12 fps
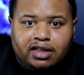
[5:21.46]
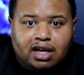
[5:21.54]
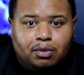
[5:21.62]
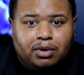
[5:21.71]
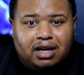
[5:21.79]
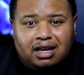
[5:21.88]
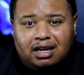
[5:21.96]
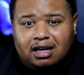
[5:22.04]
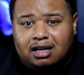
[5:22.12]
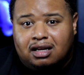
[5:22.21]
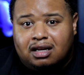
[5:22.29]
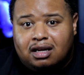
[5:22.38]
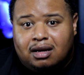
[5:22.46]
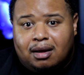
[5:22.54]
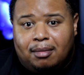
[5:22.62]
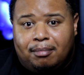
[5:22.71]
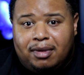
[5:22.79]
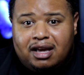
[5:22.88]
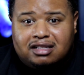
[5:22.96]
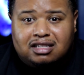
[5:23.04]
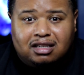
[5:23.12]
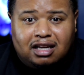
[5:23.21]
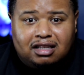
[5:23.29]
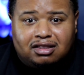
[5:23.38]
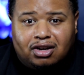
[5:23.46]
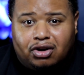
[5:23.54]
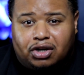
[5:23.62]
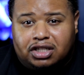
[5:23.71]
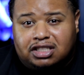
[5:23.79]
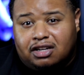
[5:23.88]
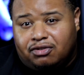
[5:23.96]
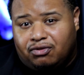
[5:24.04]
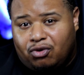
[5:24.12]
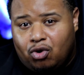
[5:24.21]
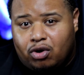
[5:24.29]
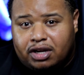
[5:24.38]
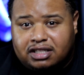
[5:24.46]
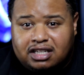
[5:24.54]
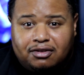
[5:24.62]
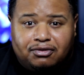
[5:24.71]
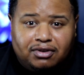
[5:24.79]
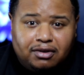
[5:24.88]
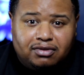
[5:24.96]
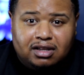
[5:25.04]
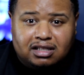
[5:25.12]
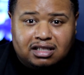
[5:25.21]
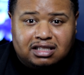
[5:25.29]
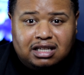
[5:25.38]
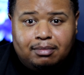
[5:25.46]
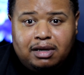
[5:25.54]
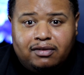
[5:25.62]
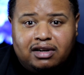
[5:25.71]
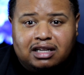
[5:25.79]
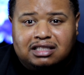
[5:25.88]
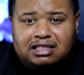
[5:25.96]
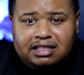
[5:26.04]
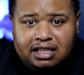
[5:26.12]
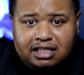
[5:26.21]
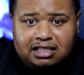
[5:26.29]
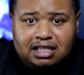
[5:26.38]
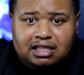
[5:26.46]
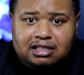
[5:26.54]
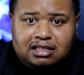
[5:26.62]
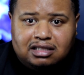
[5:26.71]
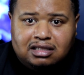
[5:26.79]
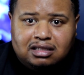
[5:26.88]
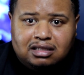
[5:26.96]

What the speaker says: They were in their mid to late 30s, their 40s, their 50s, and some of you in their 60s.